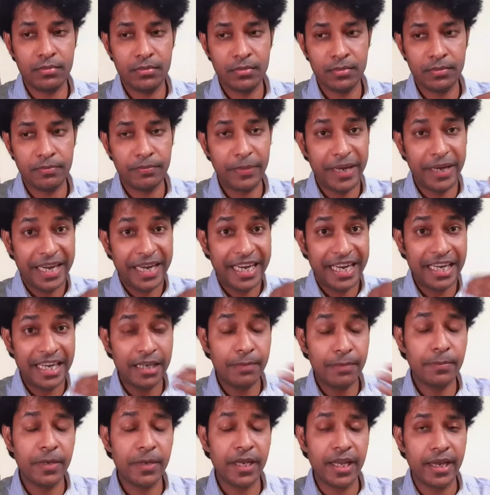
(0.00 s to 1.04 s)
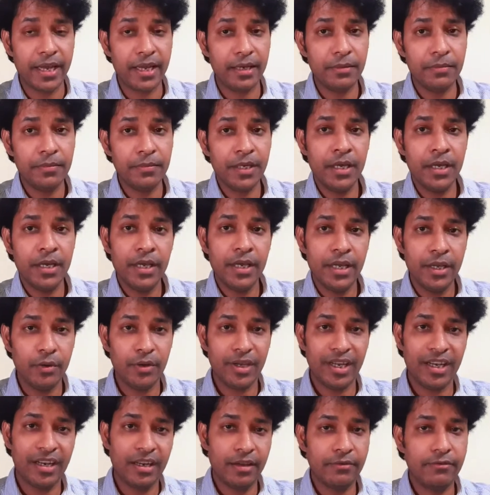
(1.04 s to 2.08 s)
paid plan, you can have
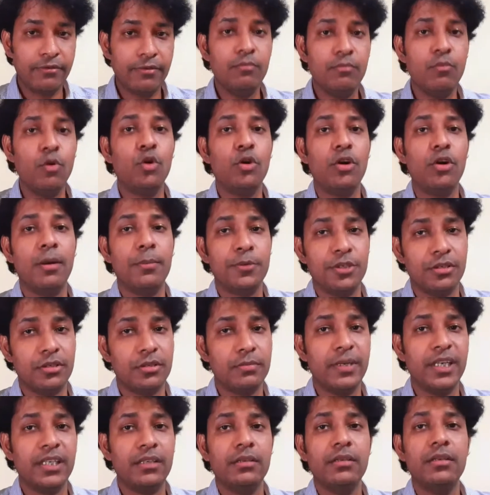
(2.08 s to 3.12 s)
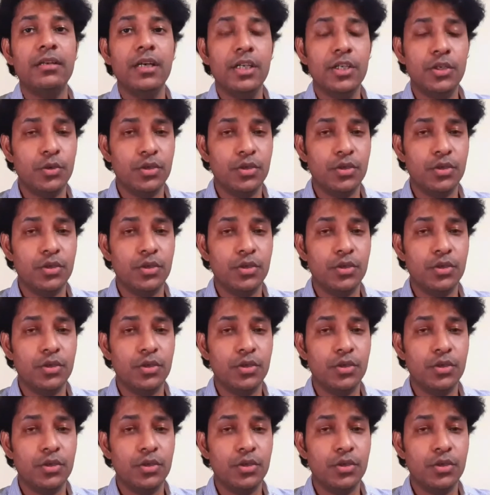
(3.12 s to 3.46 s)
more options, but to start